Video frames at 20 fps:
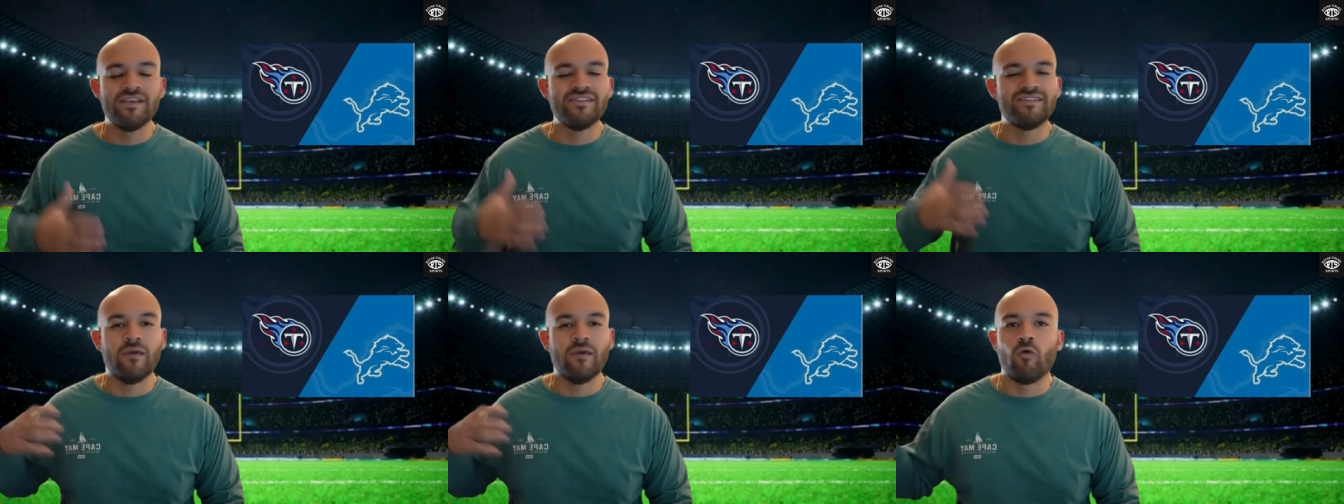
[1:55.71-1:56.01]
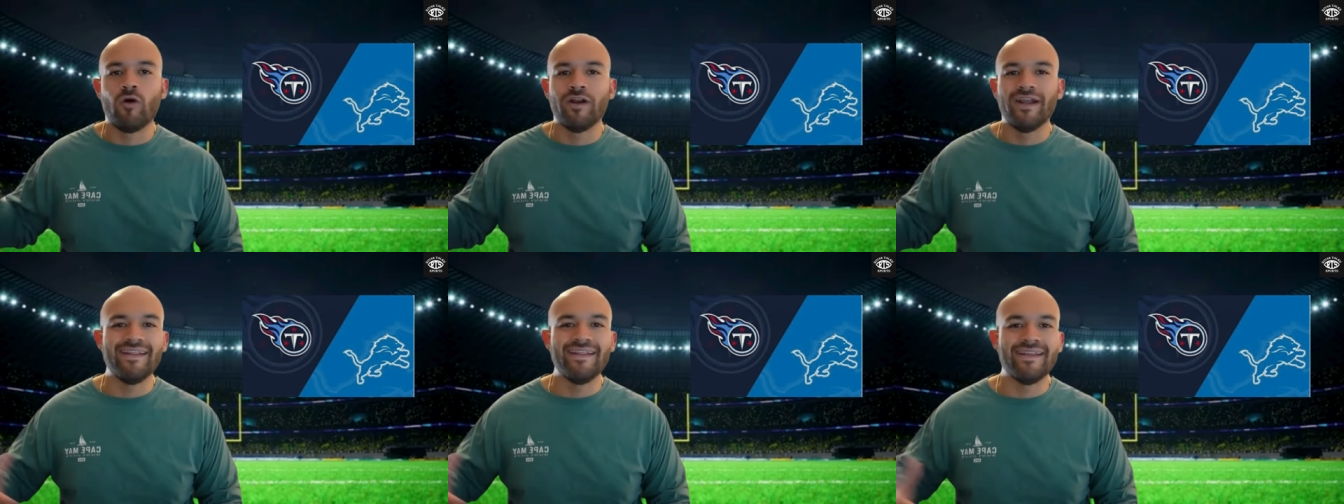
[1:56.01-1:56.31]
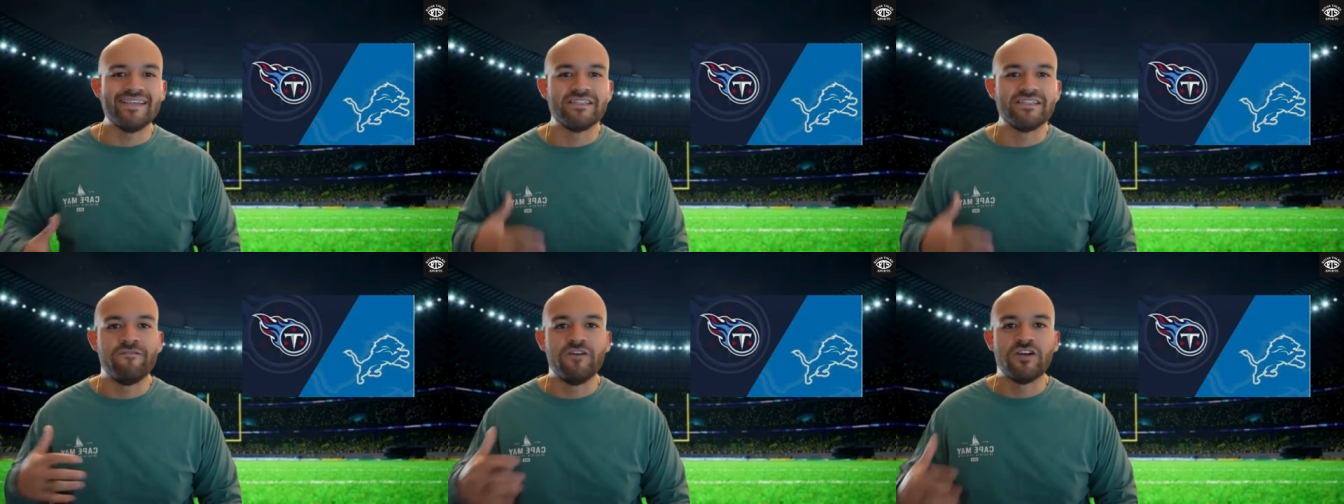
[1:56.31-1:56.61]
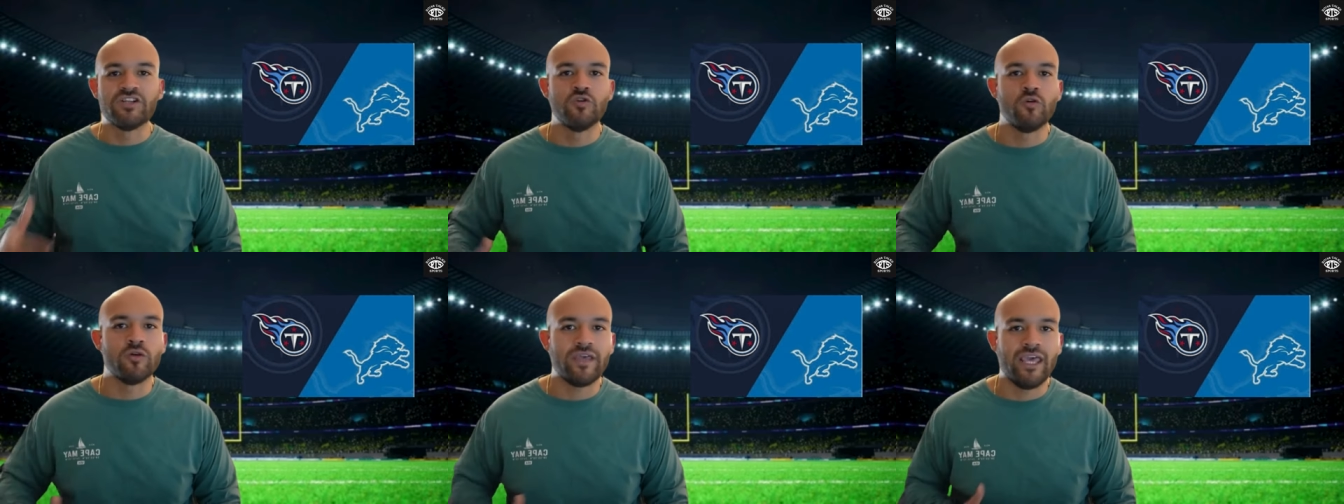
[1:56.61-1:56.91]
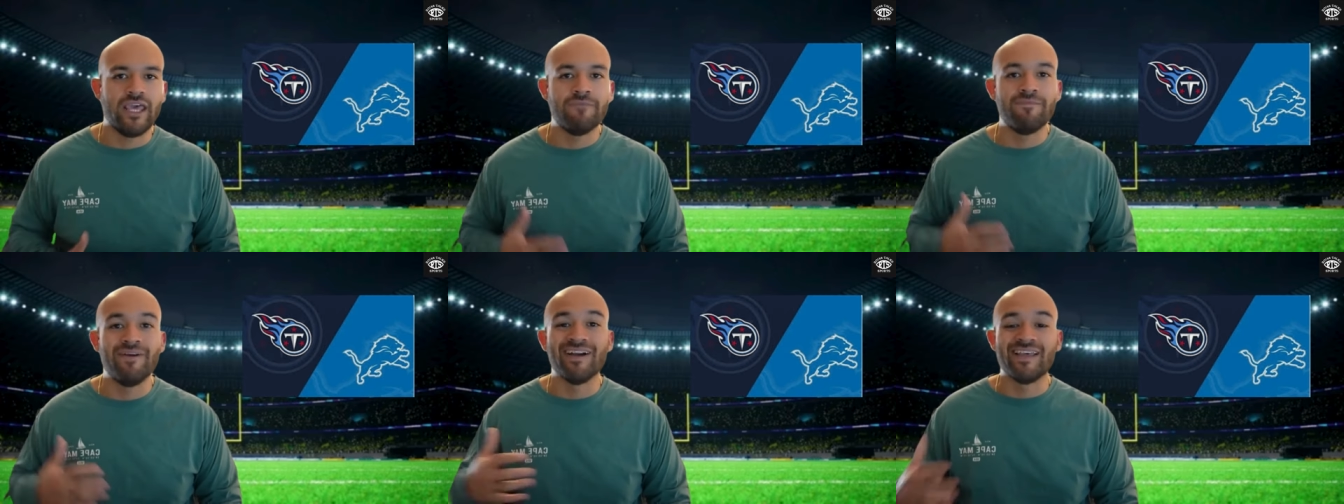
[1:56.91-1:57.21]
They won a nice divisional
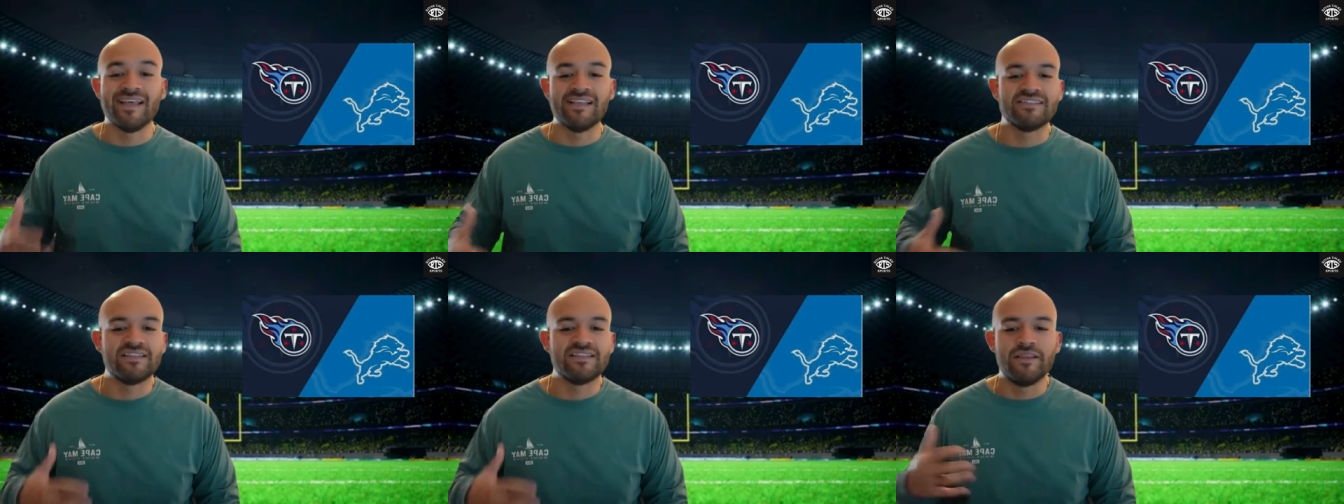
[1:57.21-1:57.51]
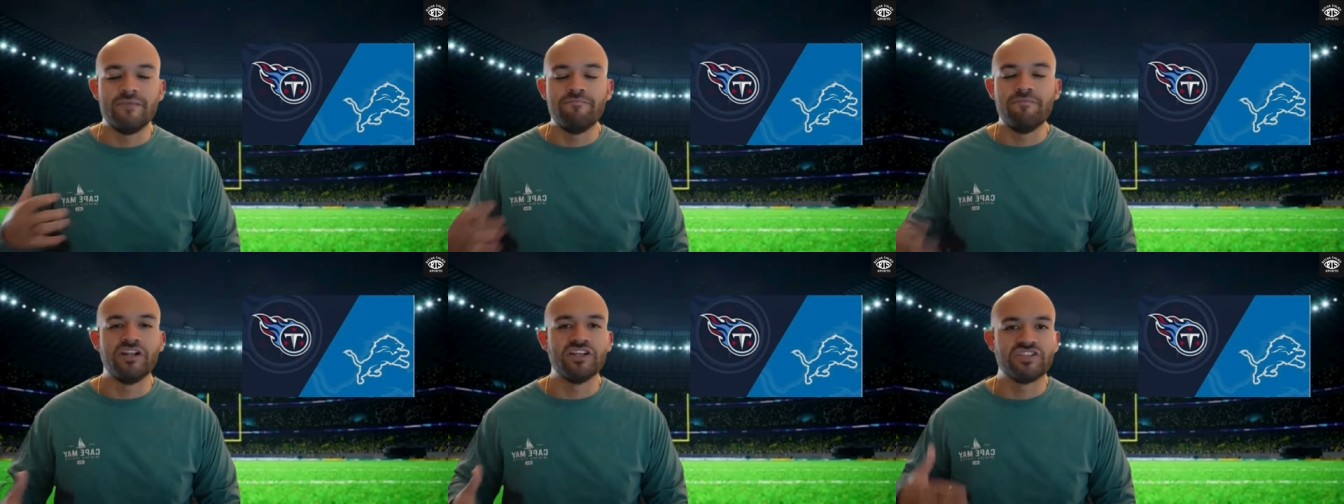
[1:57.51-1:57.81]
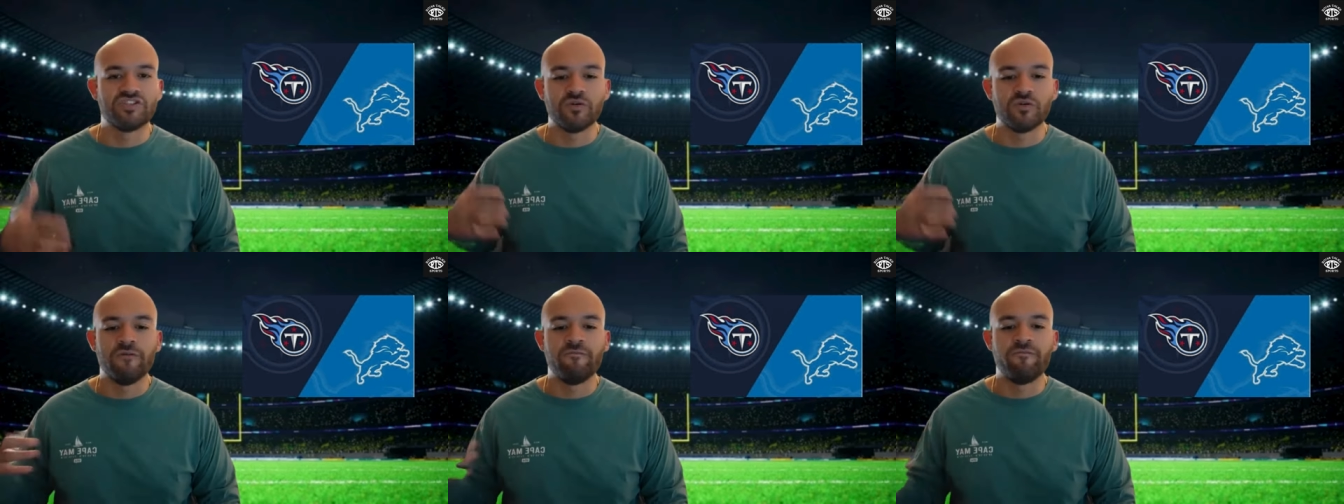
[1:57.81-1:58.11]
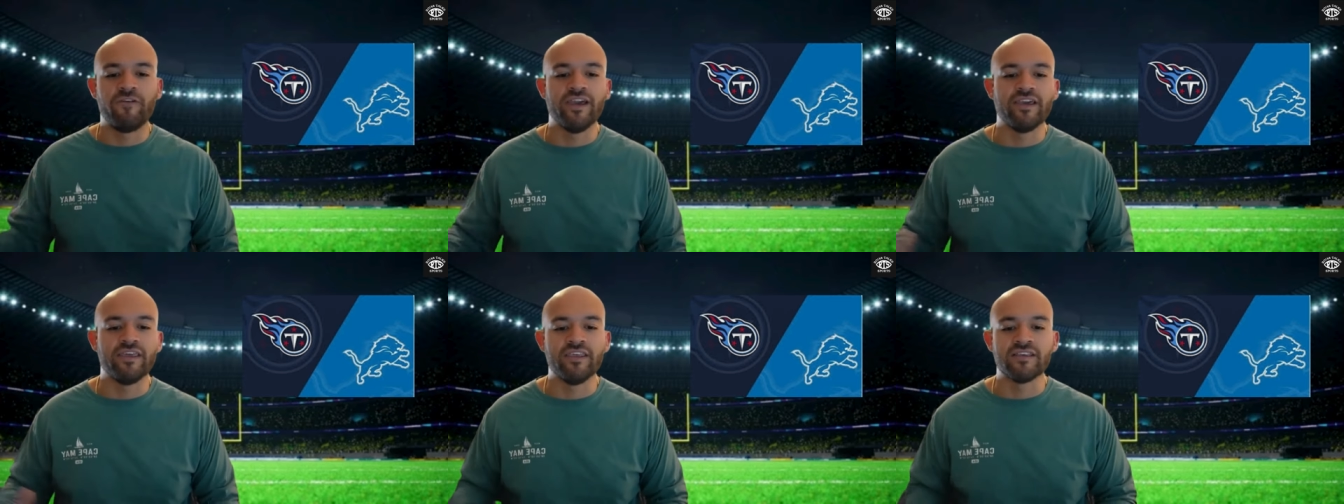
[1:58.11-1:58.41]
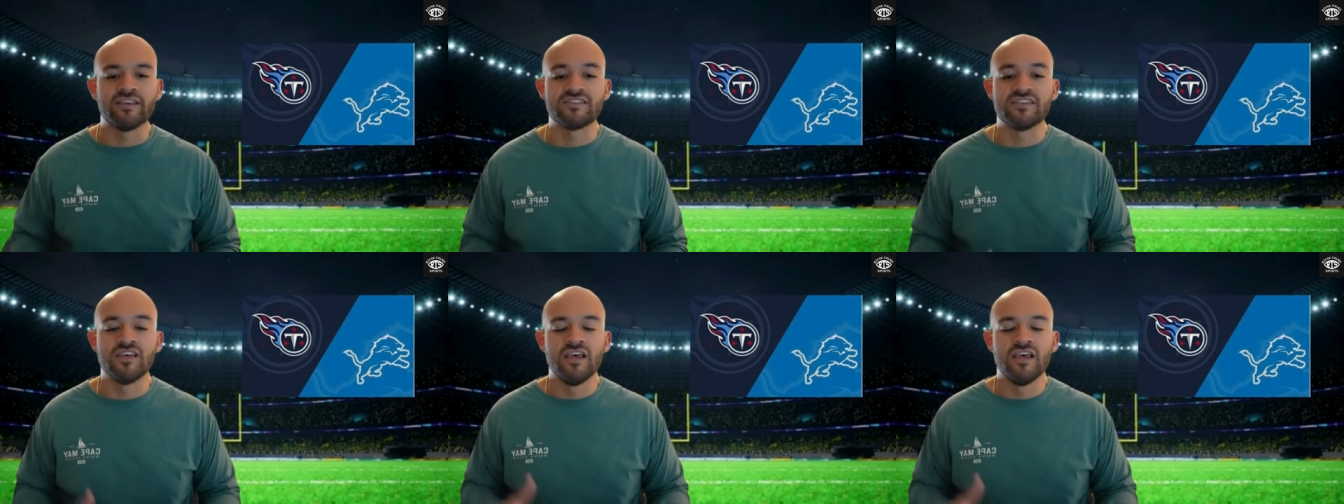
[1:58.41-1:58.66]
game against the Minnesota Vikings.